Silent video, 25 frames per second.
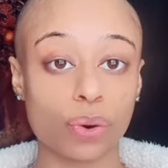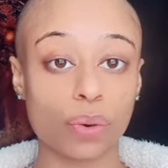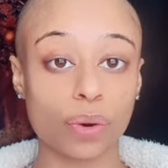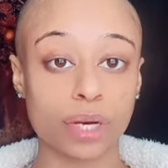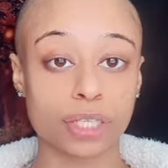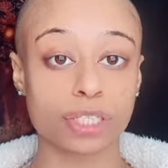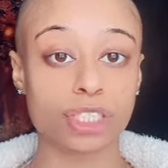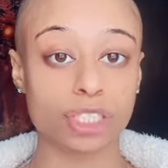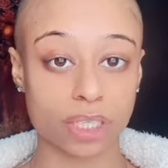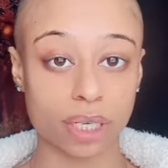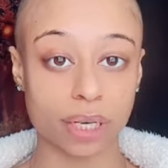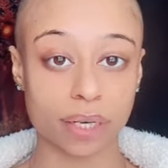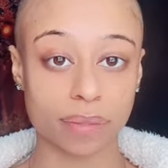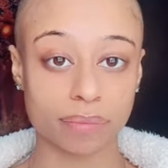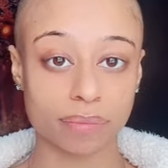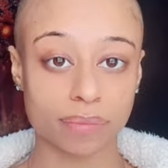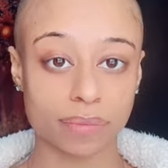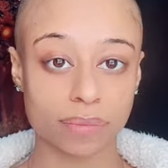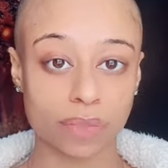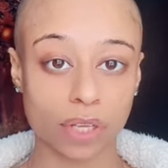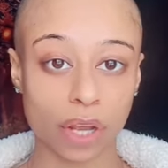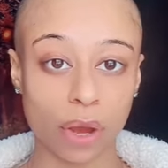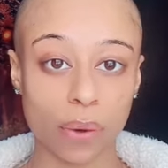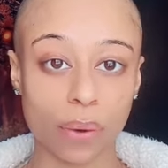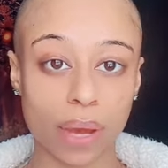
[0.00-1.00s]
Christian,
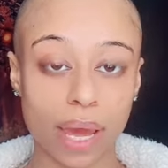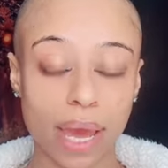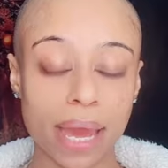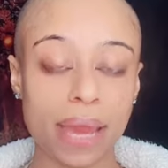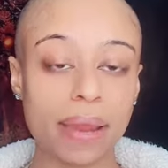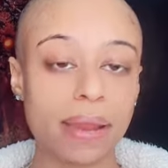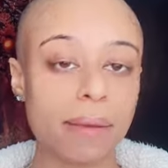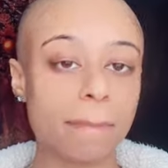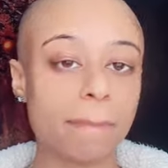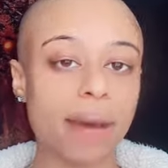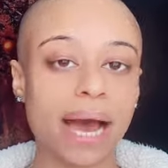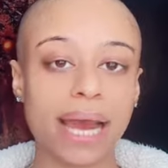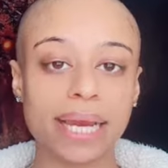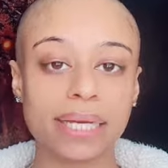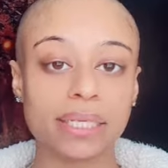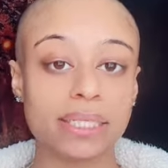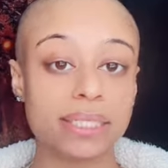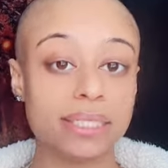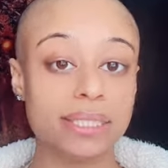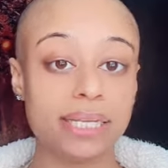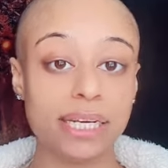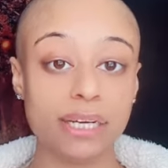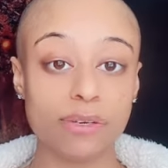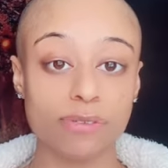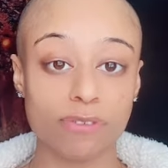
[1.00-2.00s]
okay,
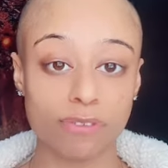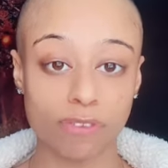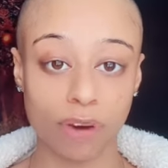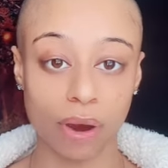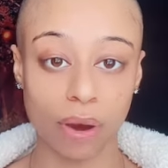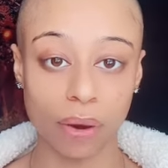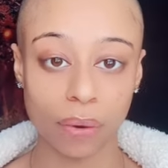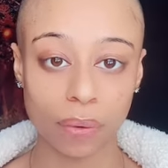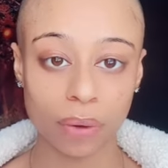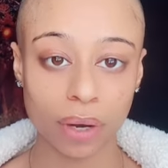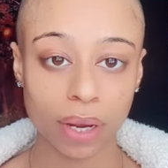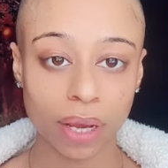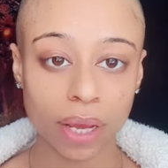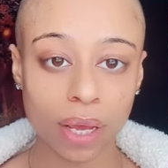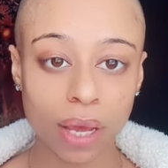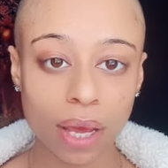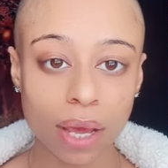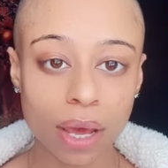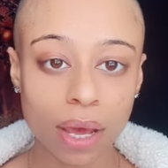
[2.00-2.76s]
by default.